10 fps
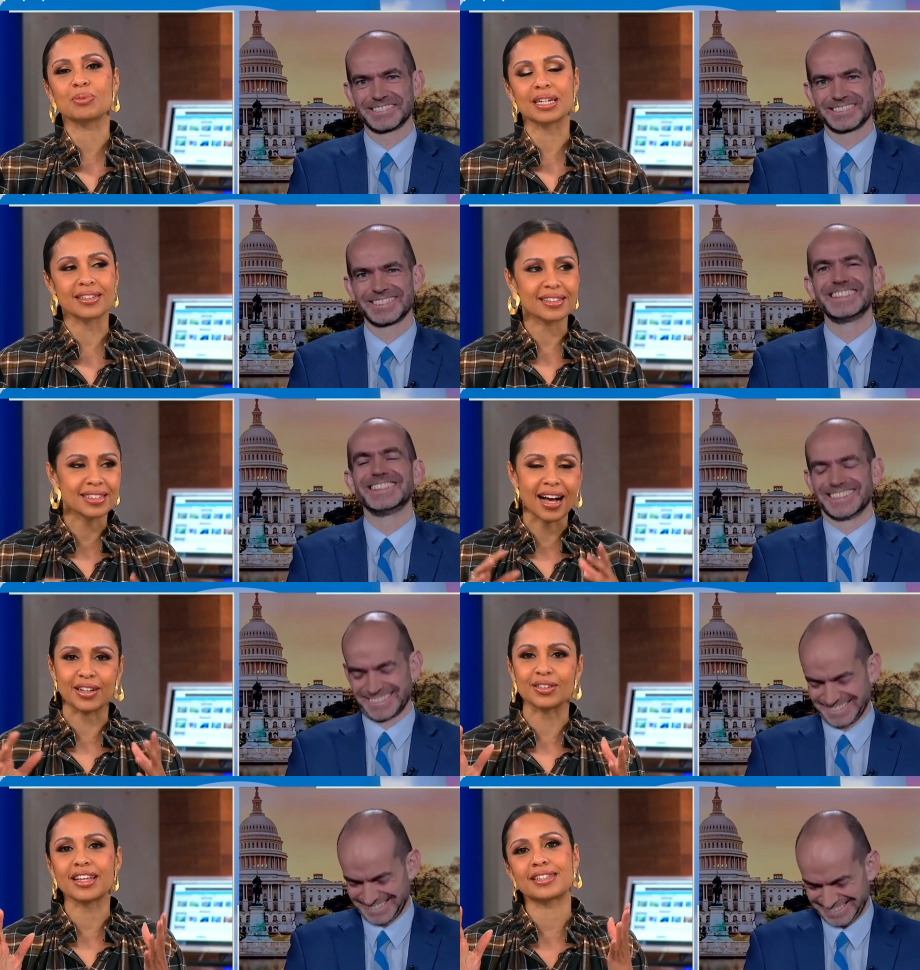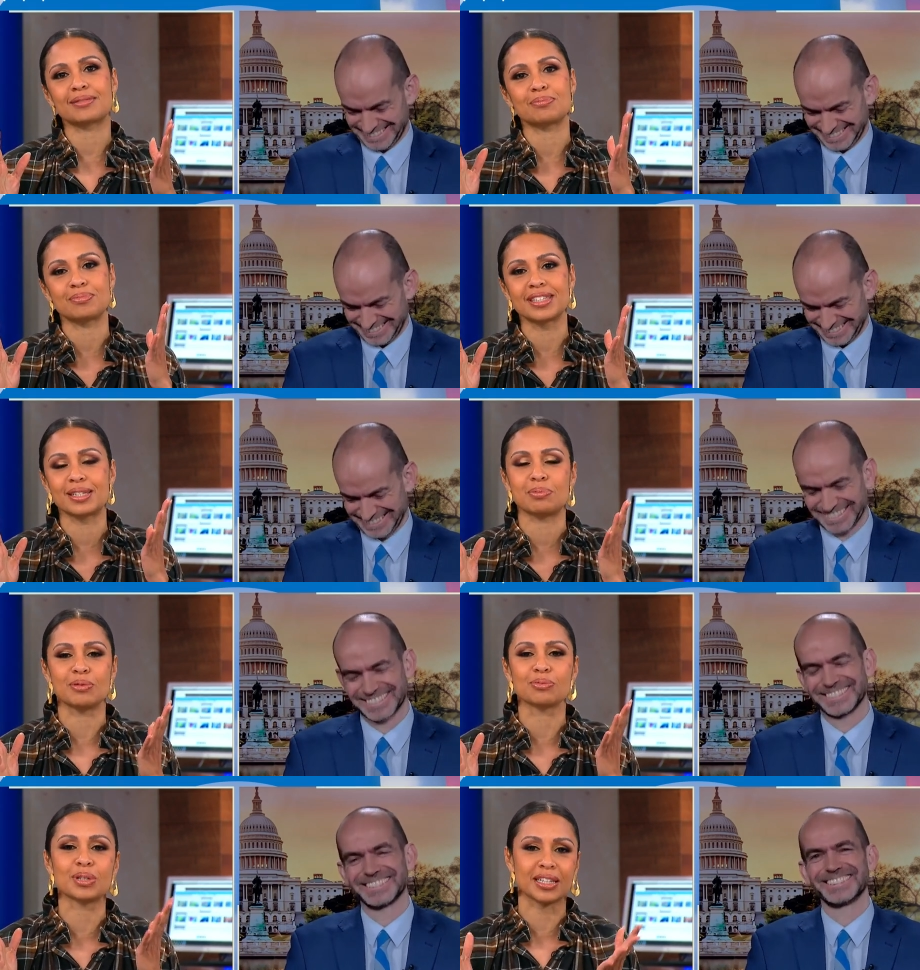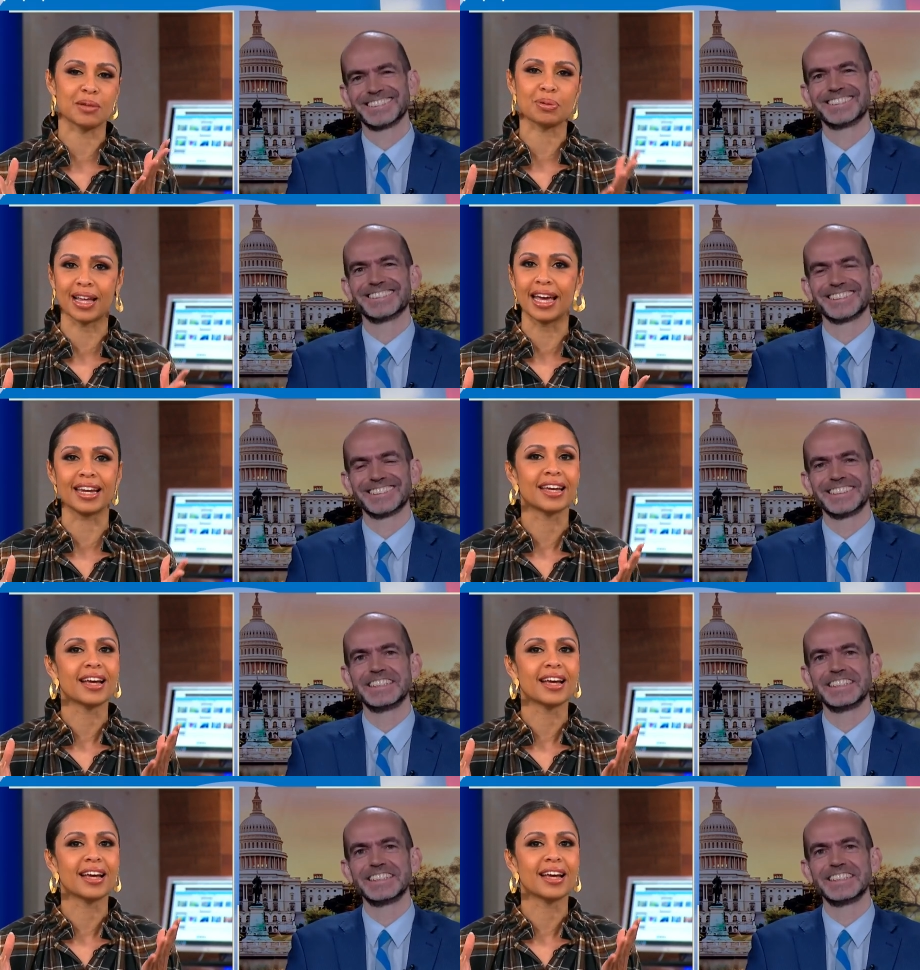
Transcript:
Speaker 1: But Niall, let's let's be really plain.